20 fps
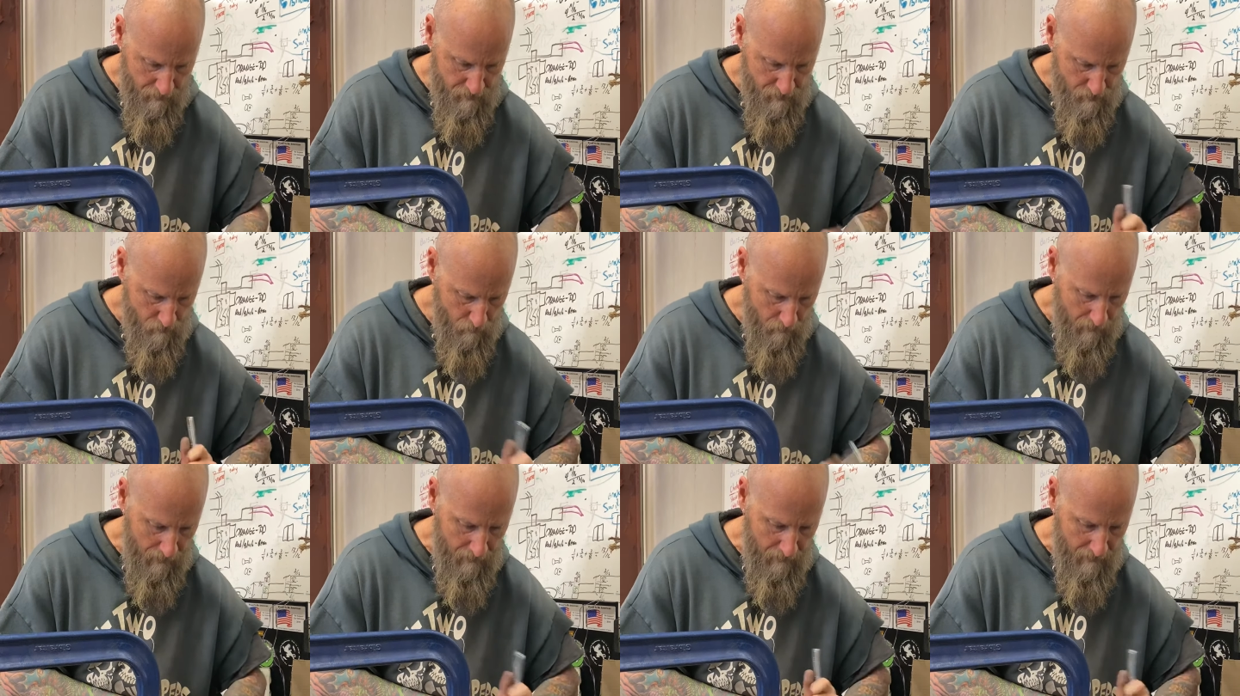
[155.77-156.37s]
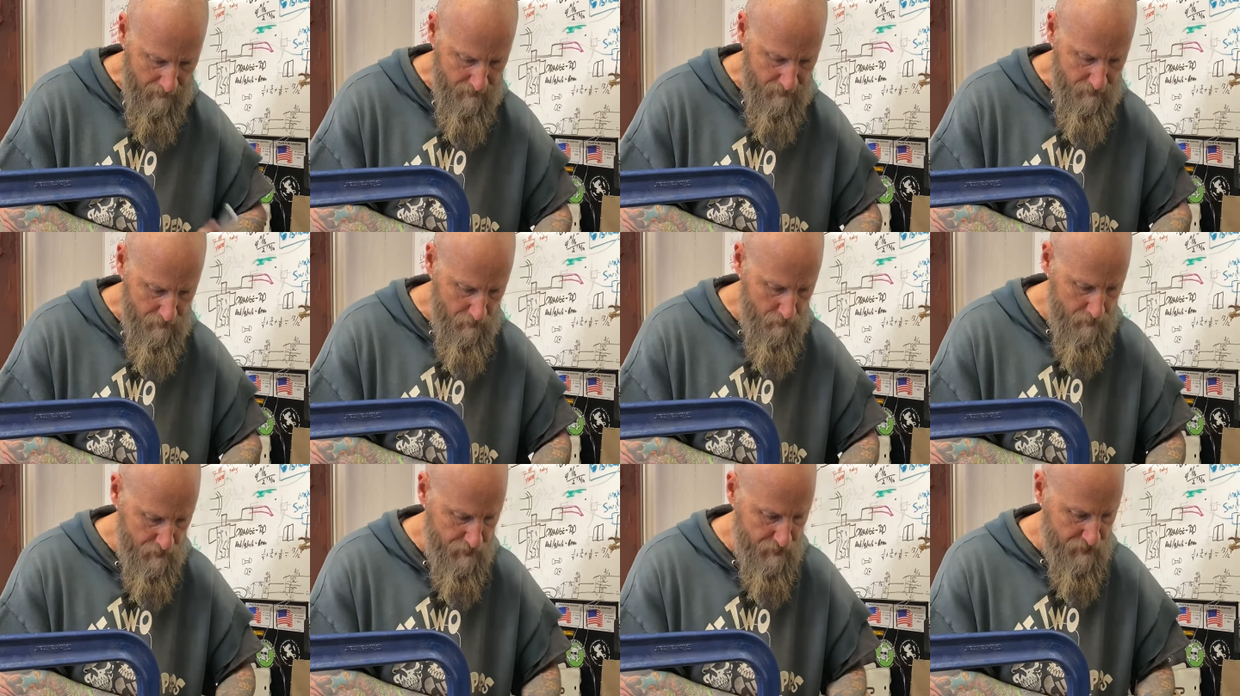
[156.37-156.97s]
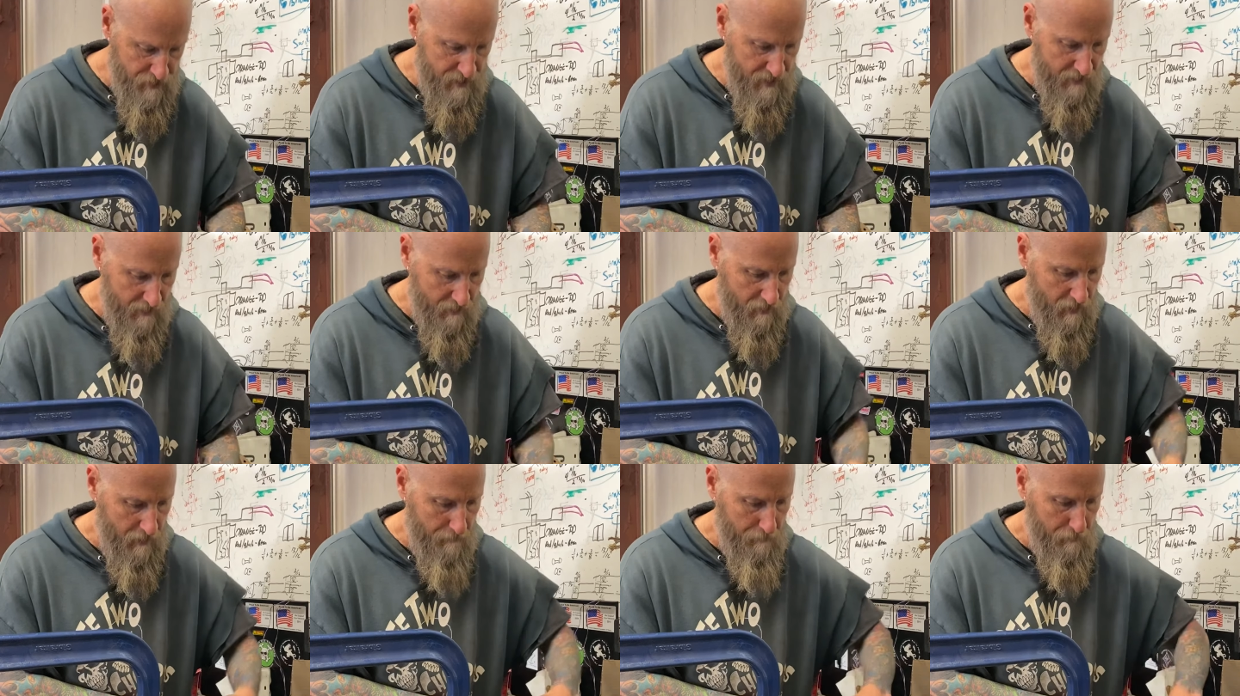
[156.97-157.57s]
And so what I like to do is just get a
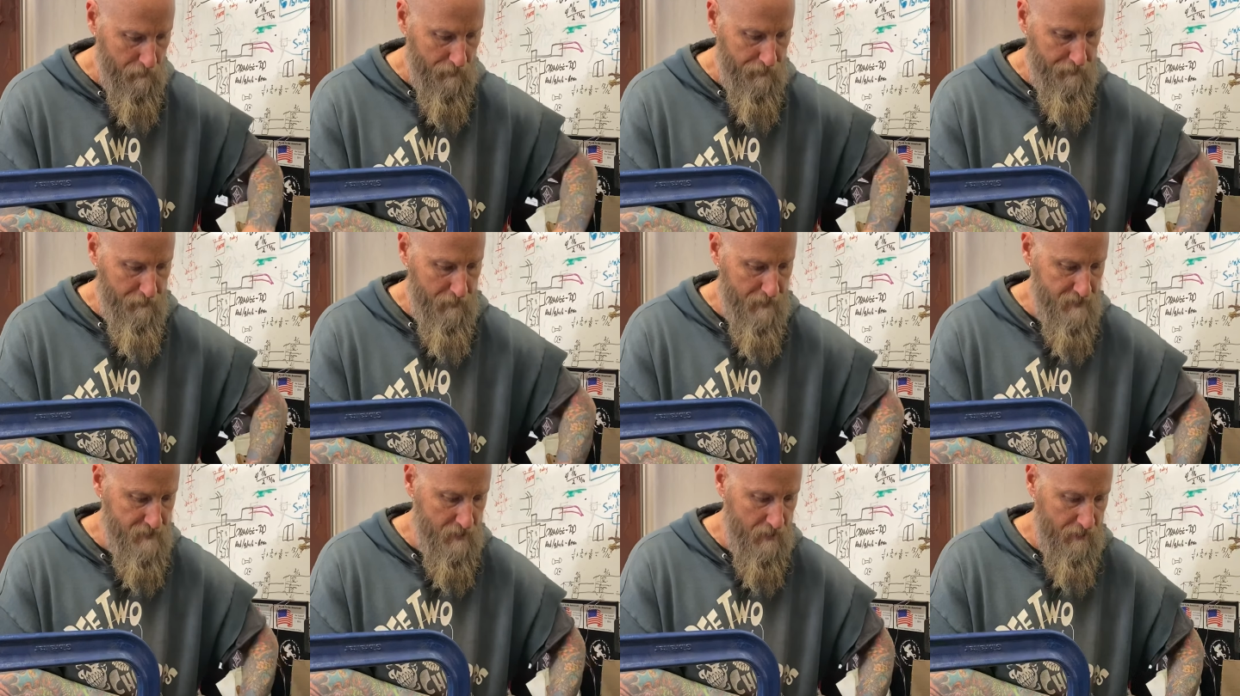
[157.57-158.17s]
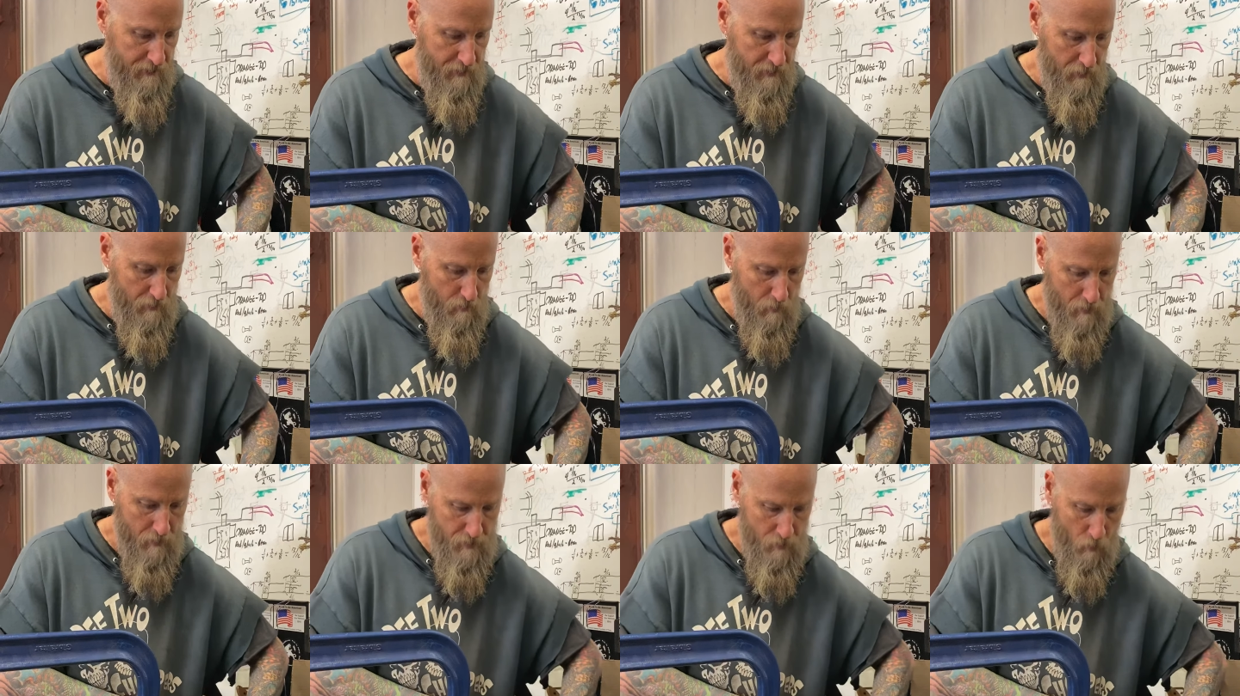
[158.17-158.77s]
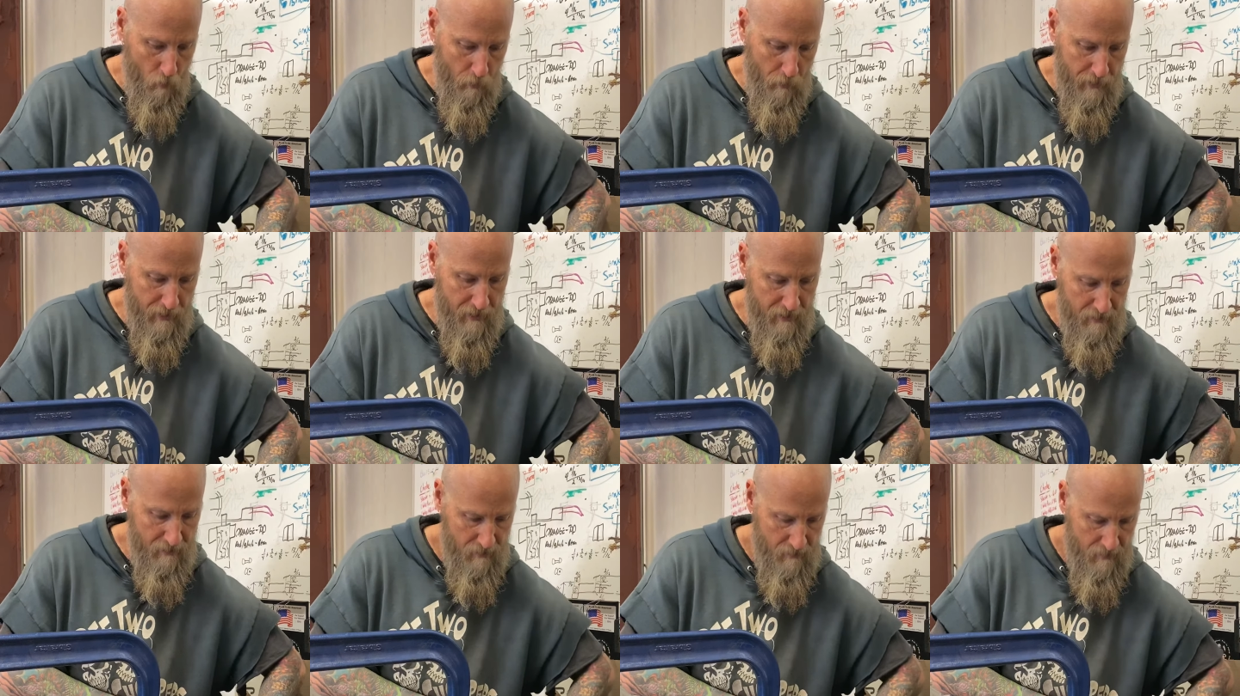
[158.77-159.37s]
couple of threads on there where it's holding
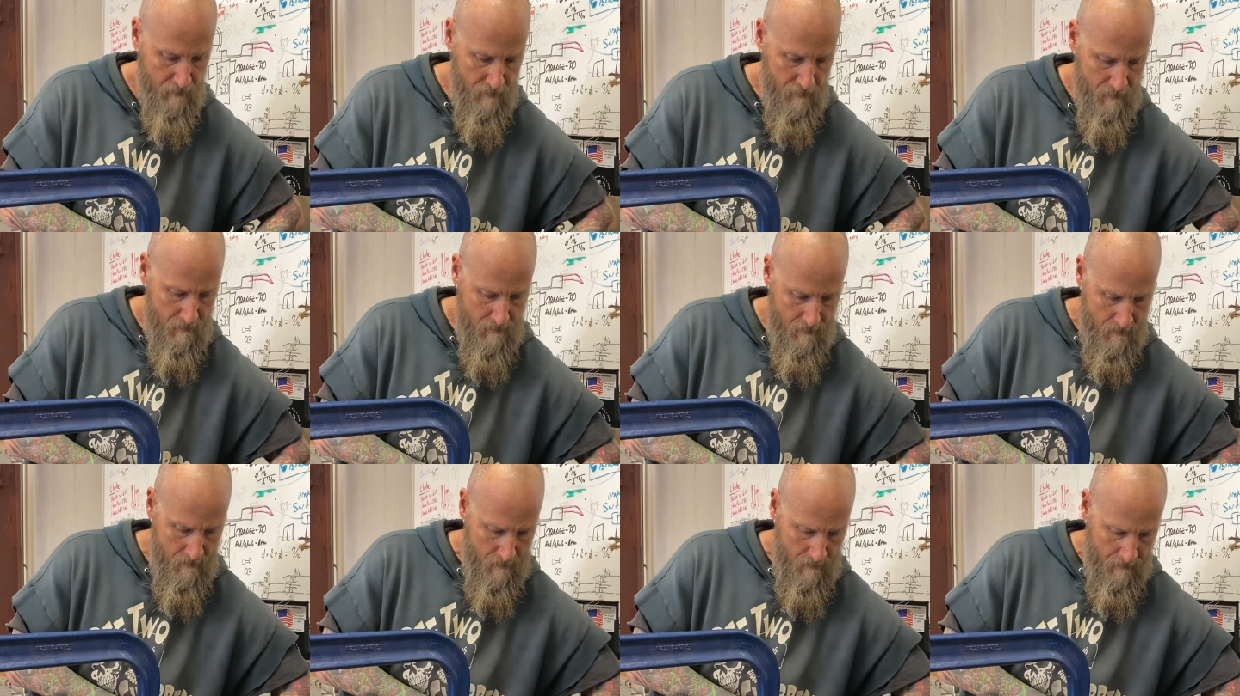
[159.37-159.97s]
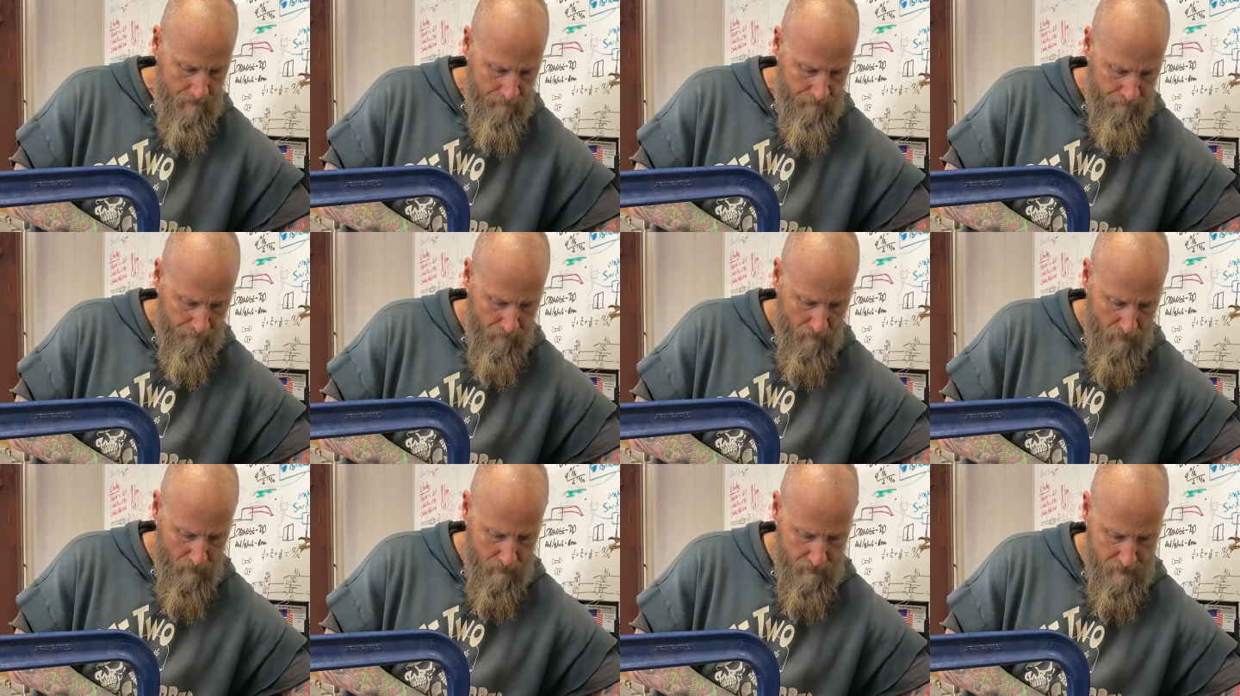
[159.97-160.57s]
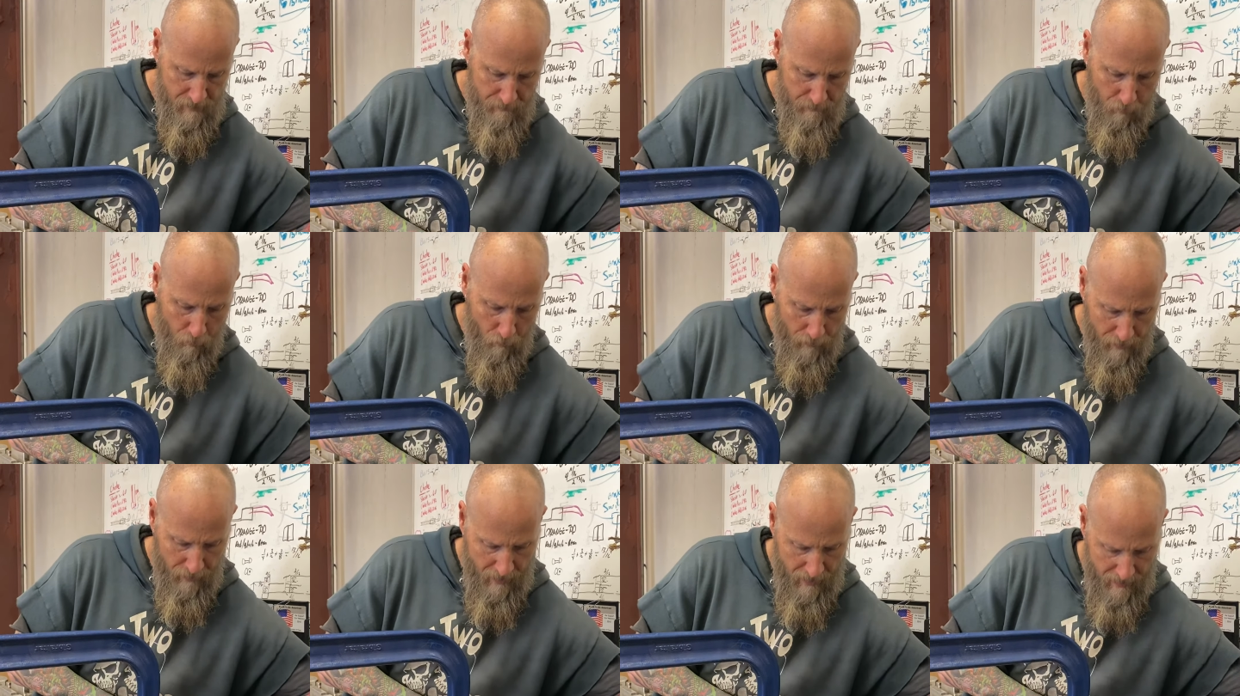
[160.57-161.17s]
it. It's
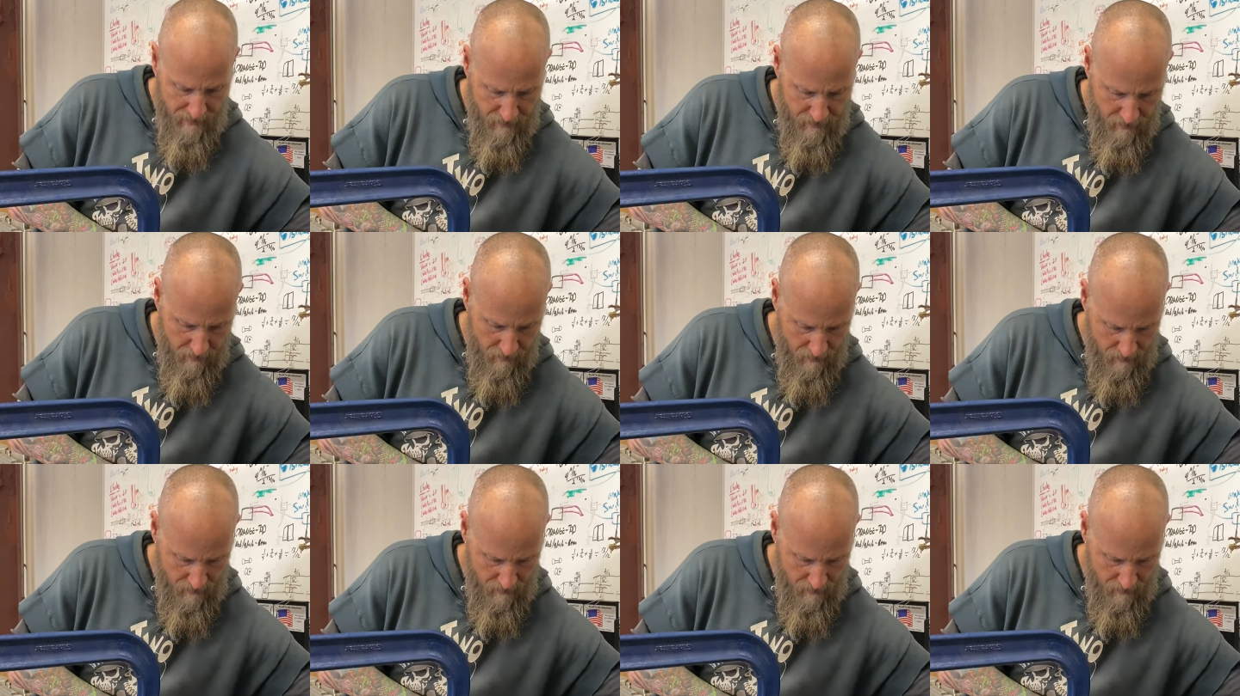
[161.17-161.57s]
important not to